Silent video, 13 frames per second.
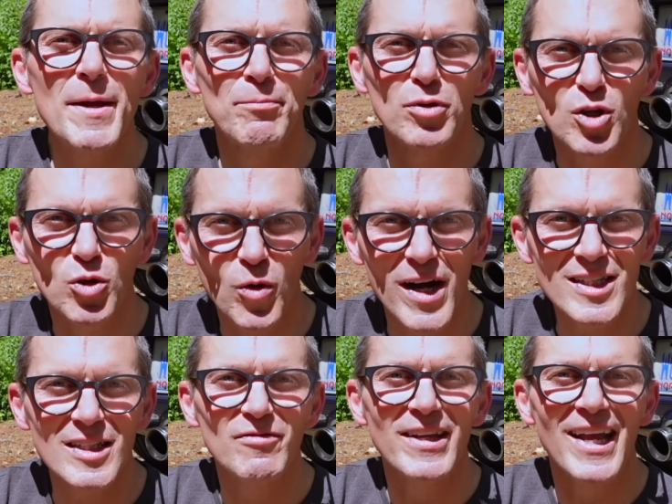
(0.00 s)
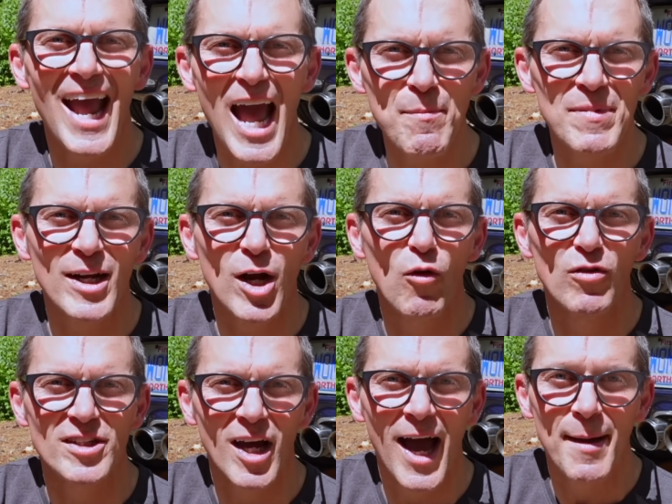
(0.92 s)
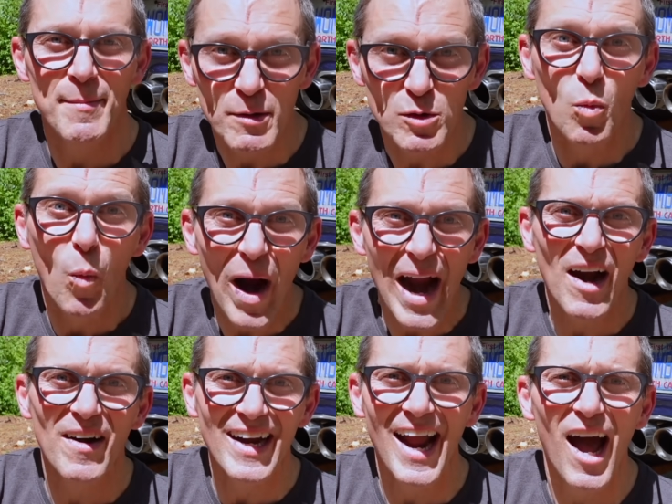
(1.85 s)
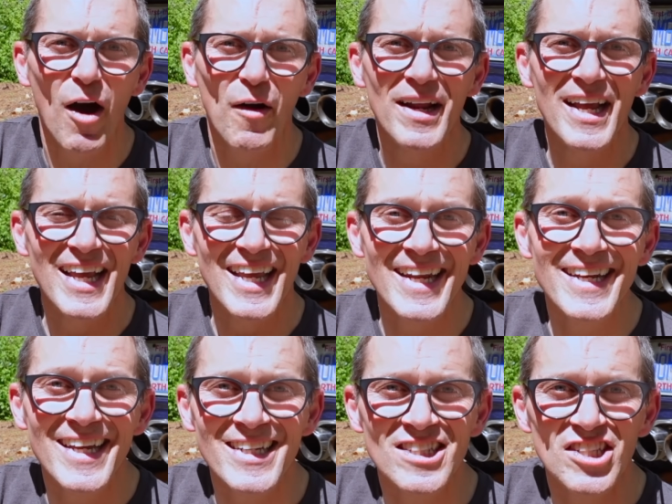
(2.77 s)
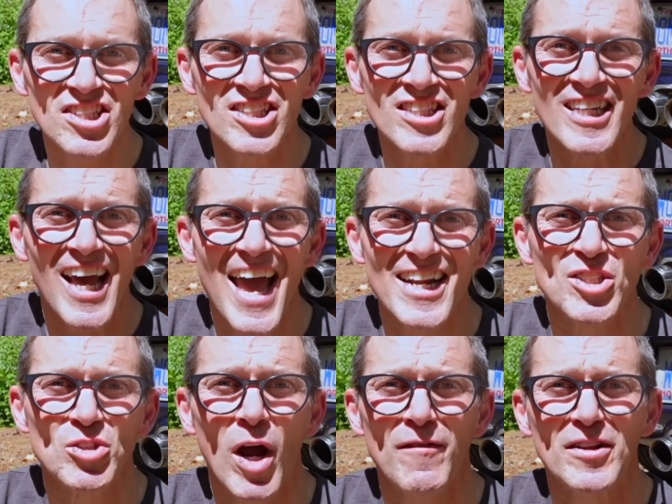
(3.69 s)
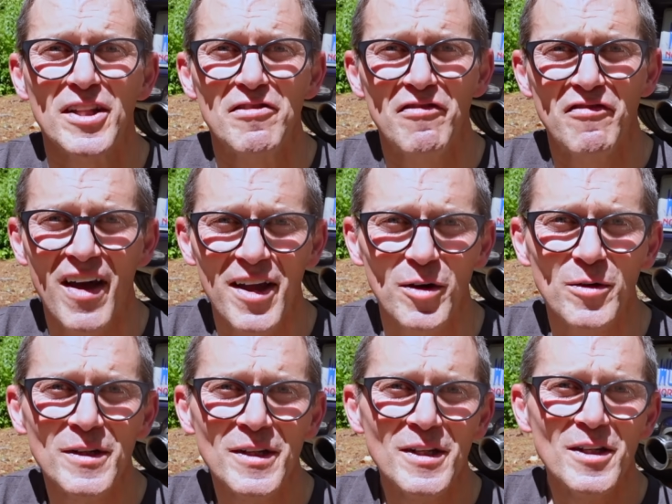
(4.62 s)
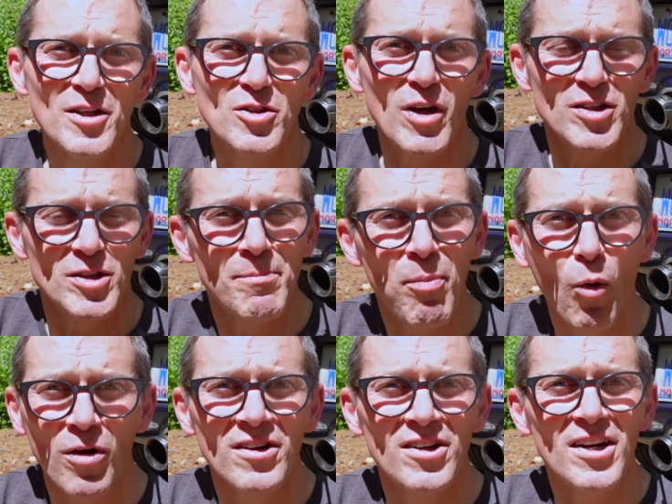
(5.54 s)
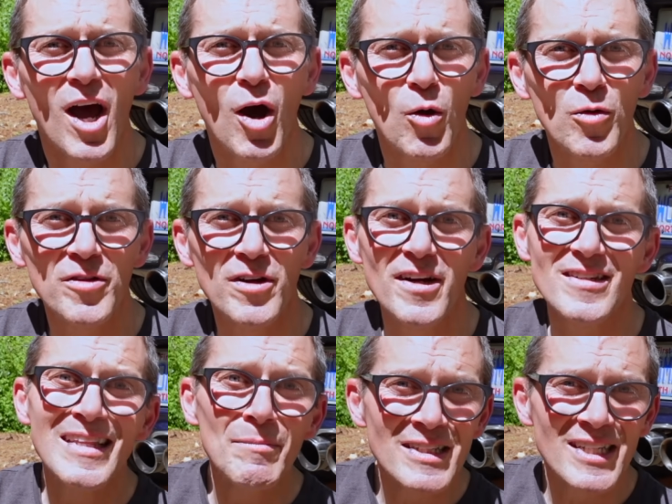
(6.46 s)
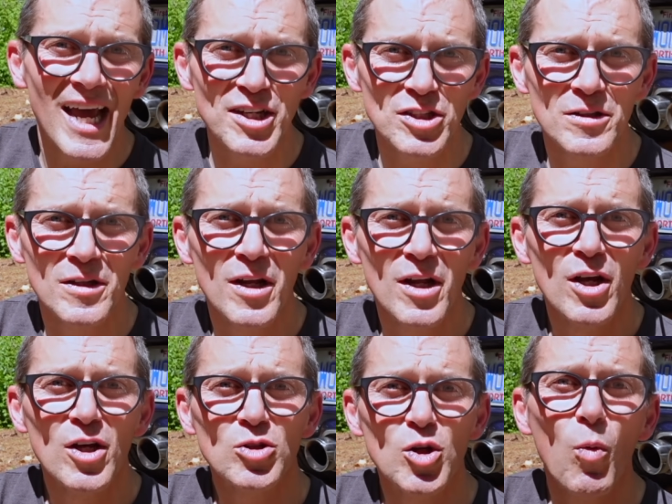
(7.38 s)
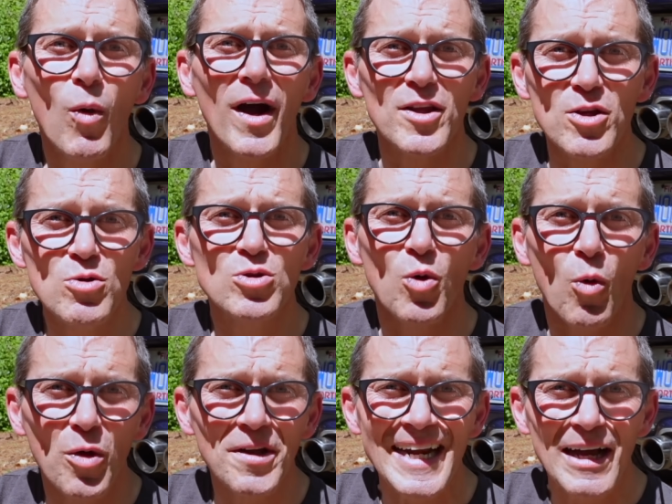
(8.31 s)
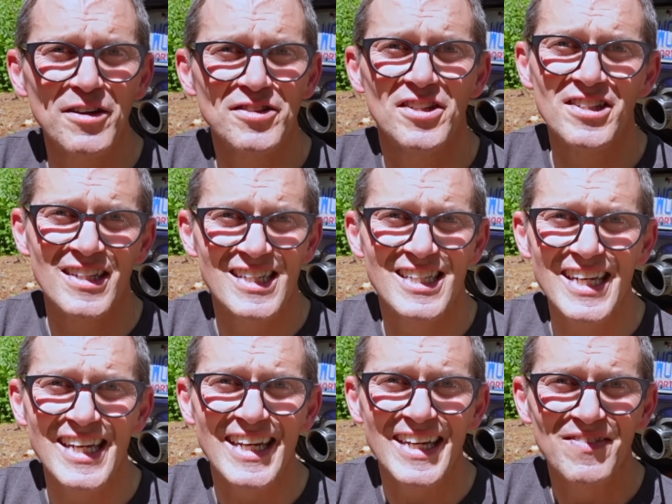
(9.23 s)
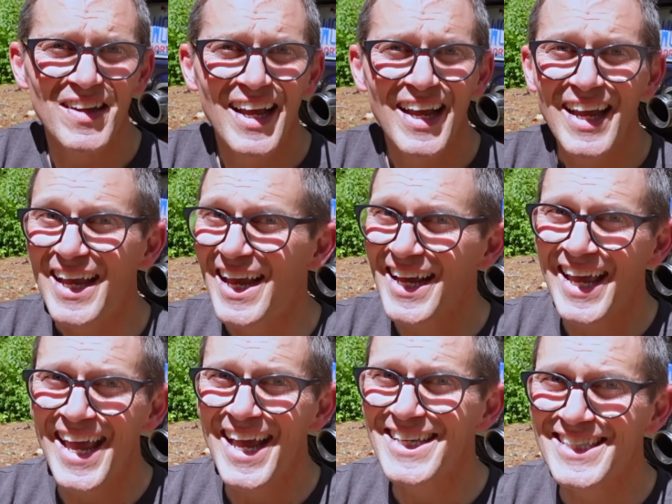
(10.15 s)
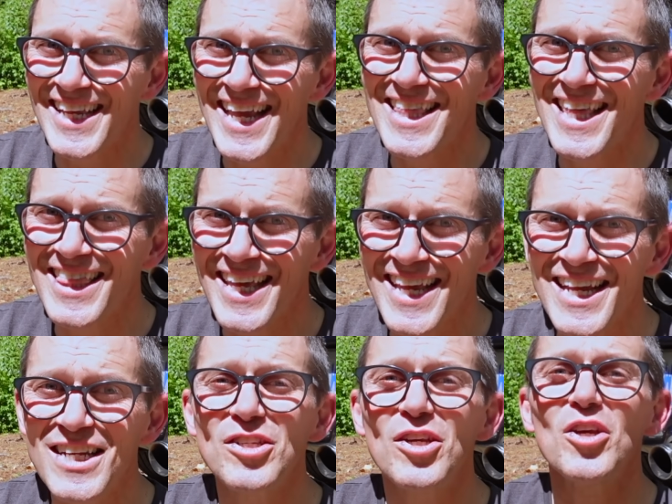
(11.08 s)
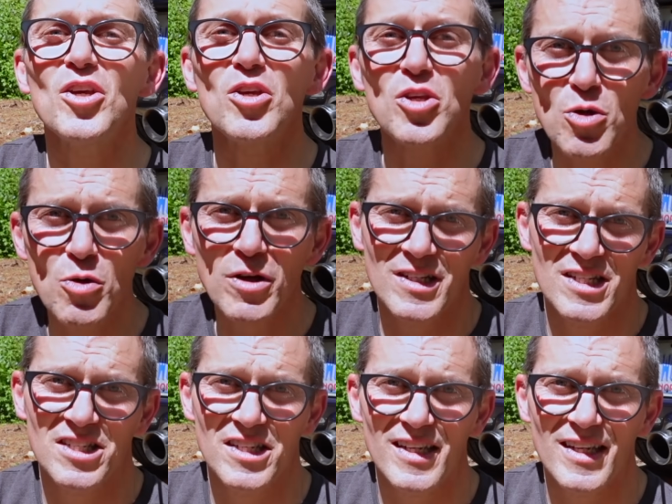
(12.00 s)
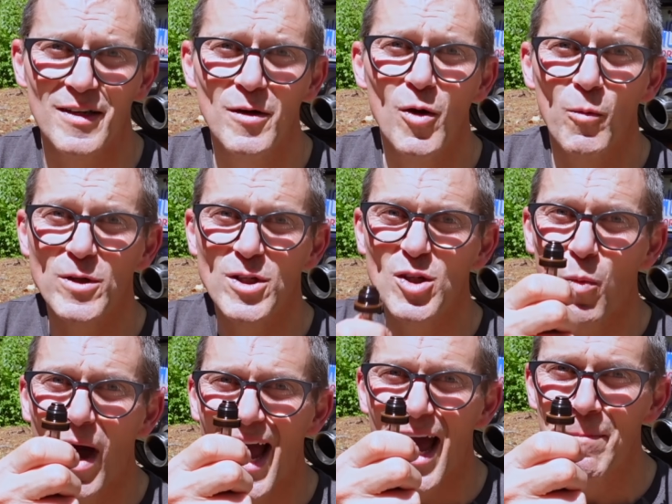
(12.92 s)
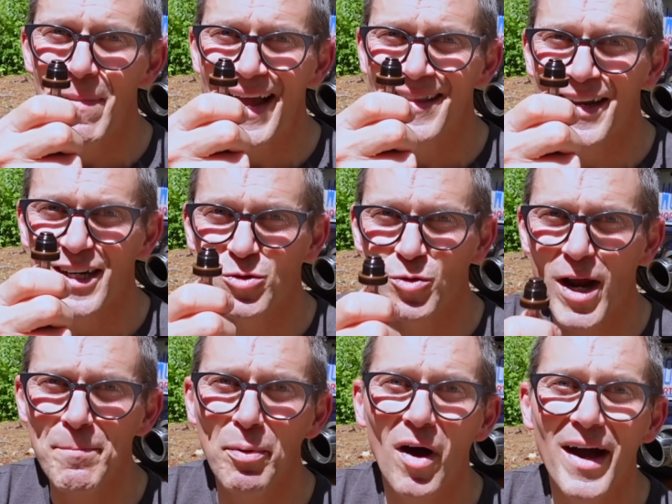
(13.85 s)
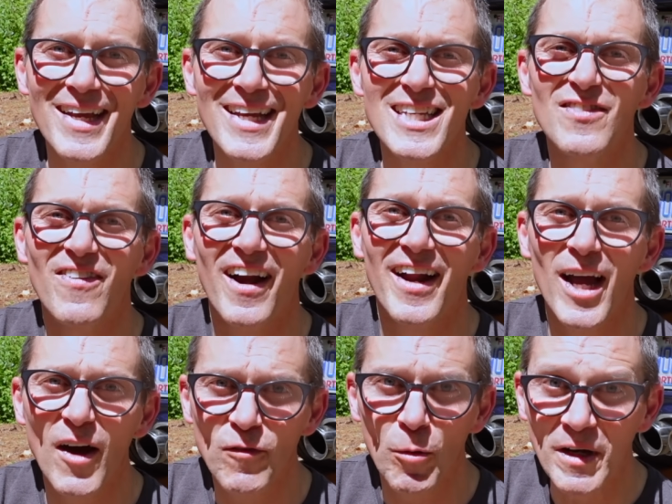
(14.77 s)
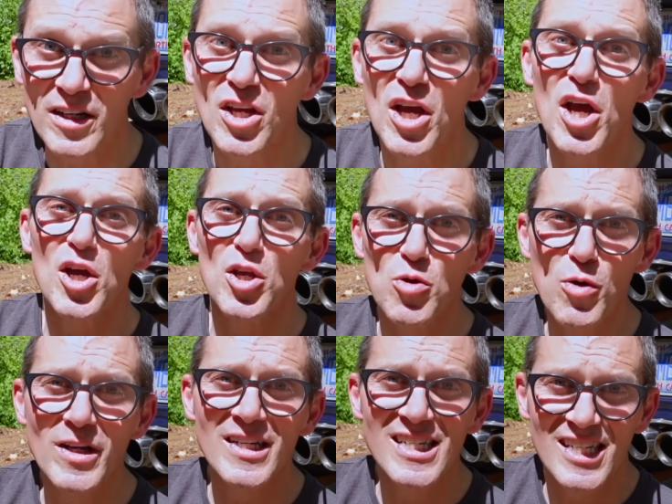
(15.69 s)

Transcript: progressively happening over time. It was wearing out. It didn't just catastrophically fail. So that's important to know. There is a limitation to what used oil analysis can see. It can't see the things you can see, which is why a magnetic drain plug is very helpful, because you can